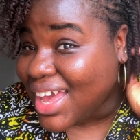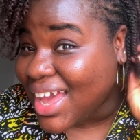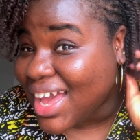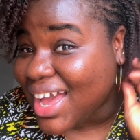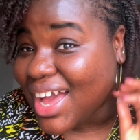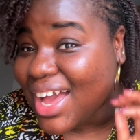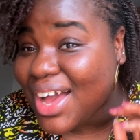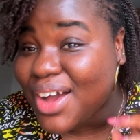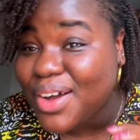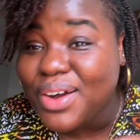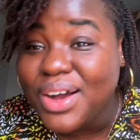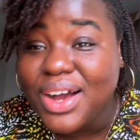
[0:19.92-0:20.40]

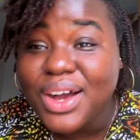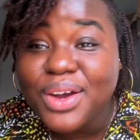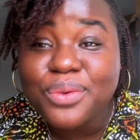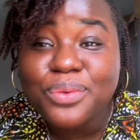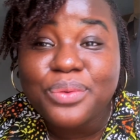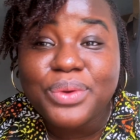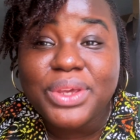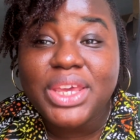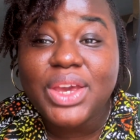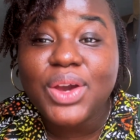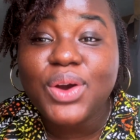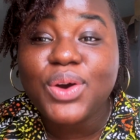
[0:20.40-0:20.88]
How are
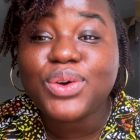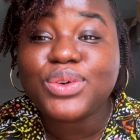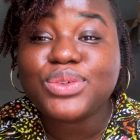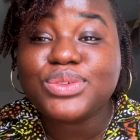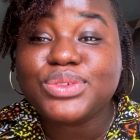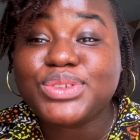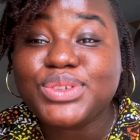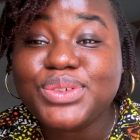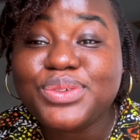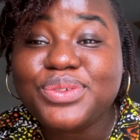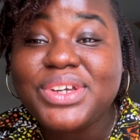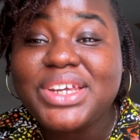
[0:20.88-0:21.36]
we all
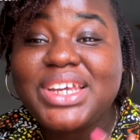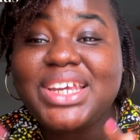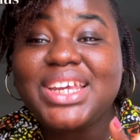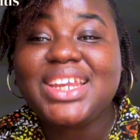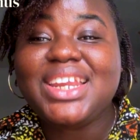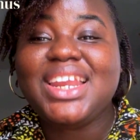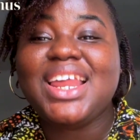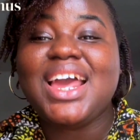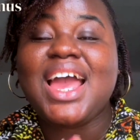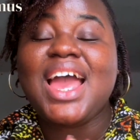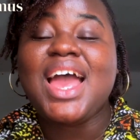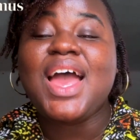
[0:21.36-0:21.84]

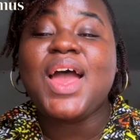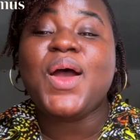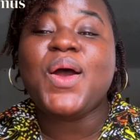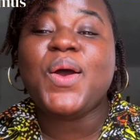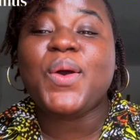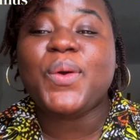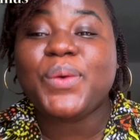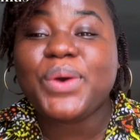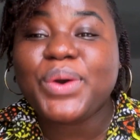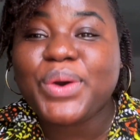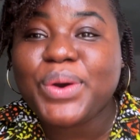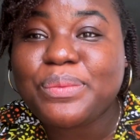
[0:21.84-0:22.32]
doing?
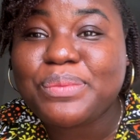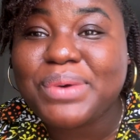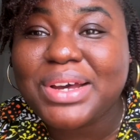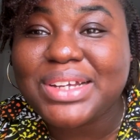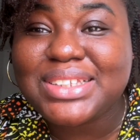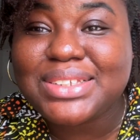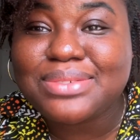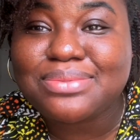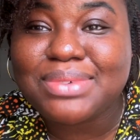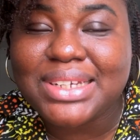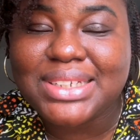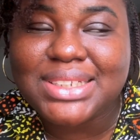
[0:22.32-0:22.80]
Welcome back
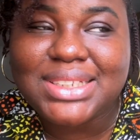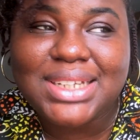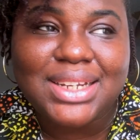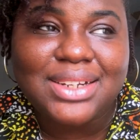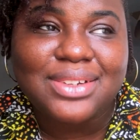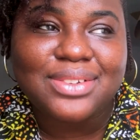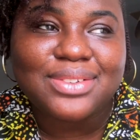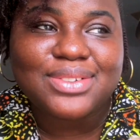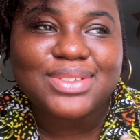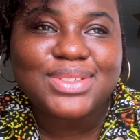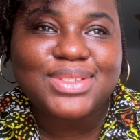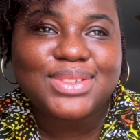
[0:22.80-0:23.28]
to my
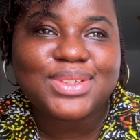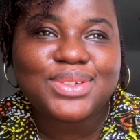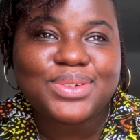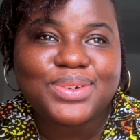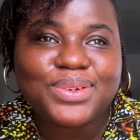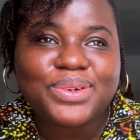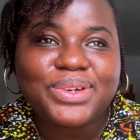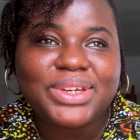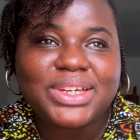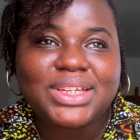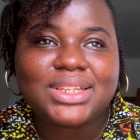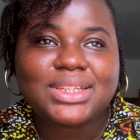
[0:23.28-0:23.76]
channel. So
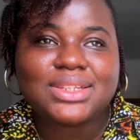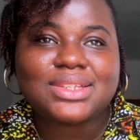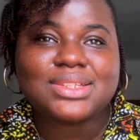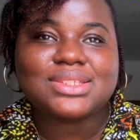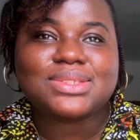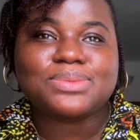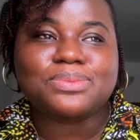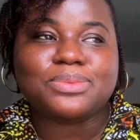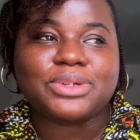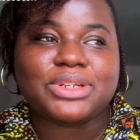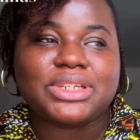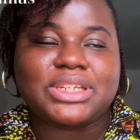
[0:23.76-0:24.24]
quickly
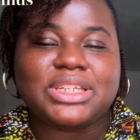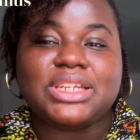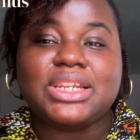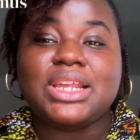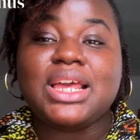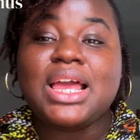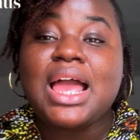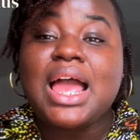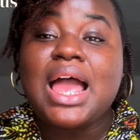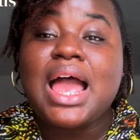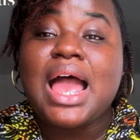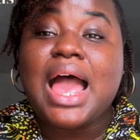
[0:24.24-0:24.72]
this morning,
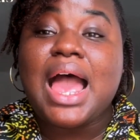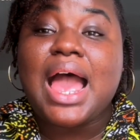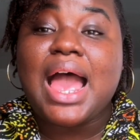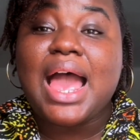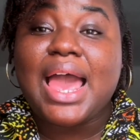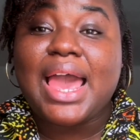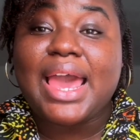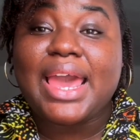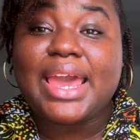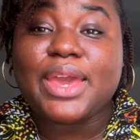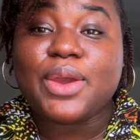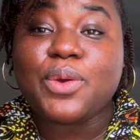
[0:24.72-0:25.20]

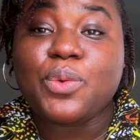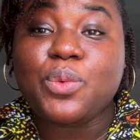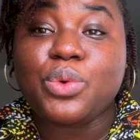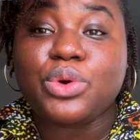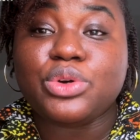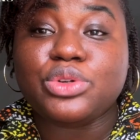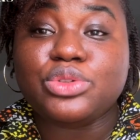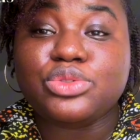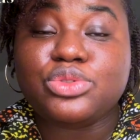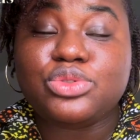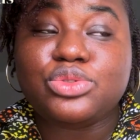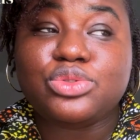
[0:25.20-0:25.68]
I'm
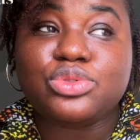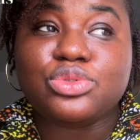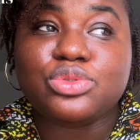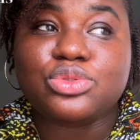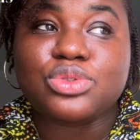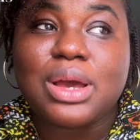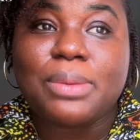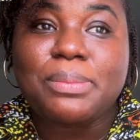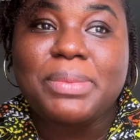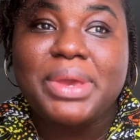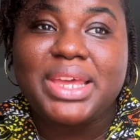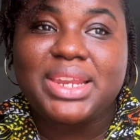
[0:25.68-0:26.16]

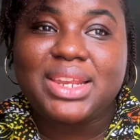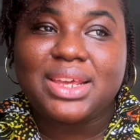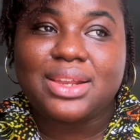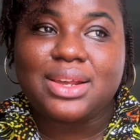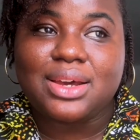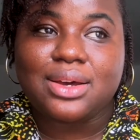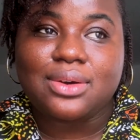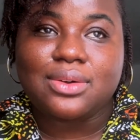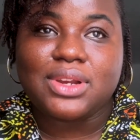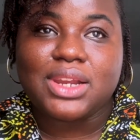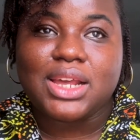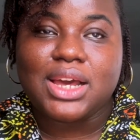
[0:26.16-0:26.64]
headed
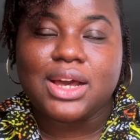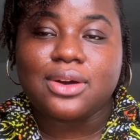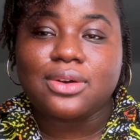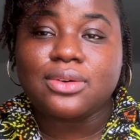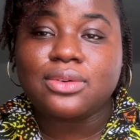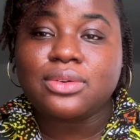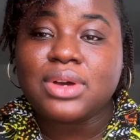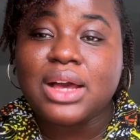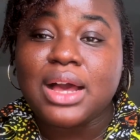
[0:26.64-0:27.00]
out now.